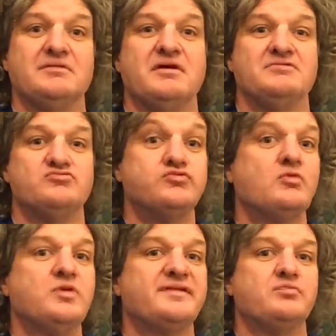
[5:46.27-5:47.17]

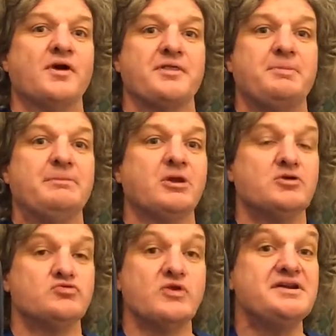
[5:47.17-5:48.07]
was one of the people who
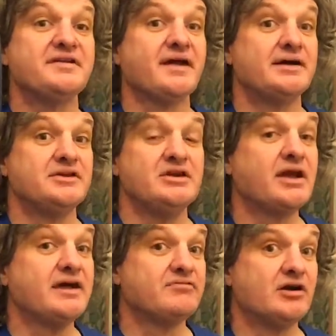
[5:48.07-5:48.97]
redesigned the
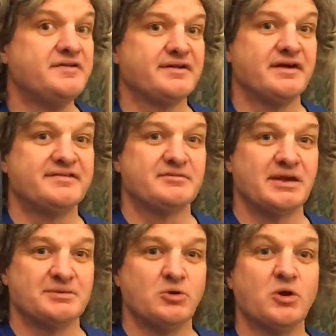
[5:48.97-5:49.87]
UK's road signs to
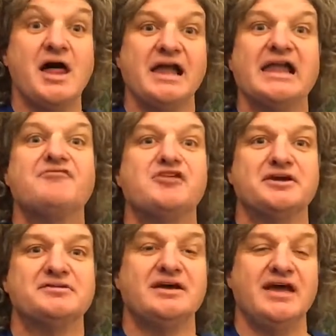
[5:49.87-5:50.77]
make them all lovely
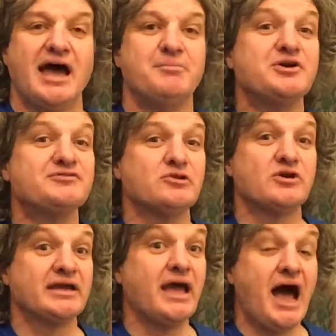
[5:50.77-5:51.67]
and beautiful
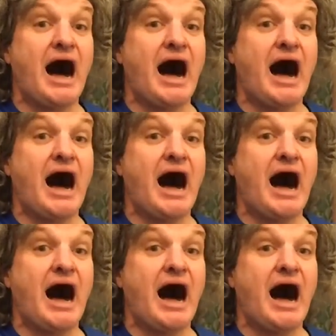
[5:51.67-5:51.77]
looking.